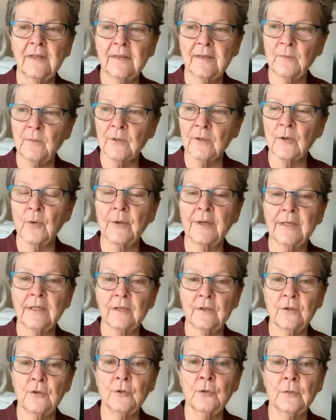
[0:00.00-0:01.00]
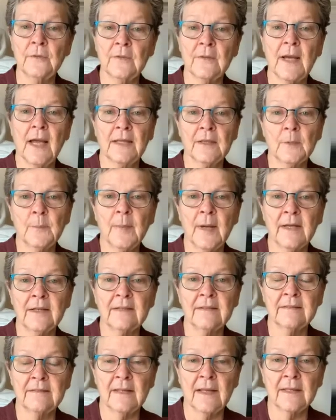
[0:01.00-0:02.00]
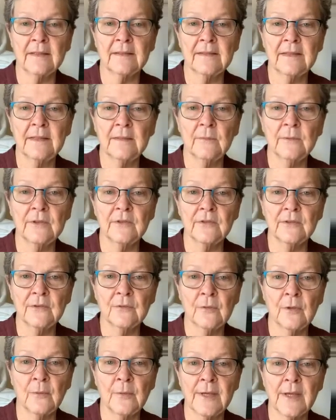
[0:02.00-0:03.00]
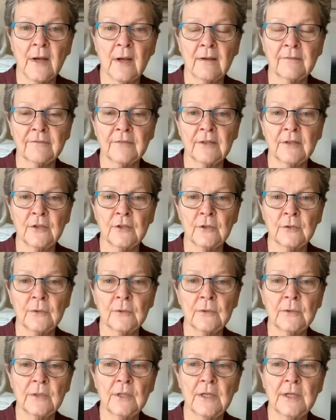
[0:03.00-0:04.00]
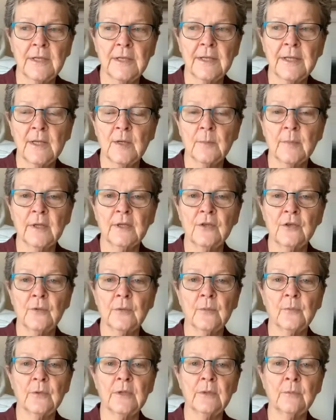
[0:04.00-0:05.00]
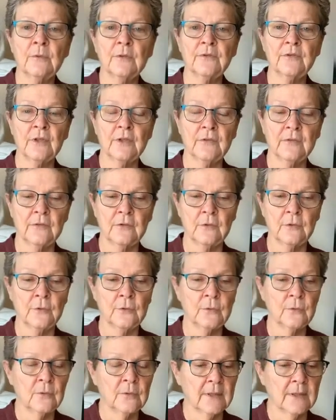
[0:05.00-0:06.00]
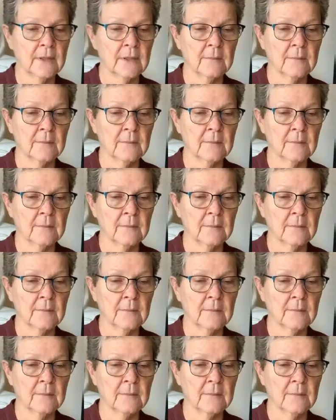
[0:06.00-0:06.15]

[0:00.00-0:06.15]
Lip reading: we're going to do the Anapanasati, which is what we often do. But we will just do,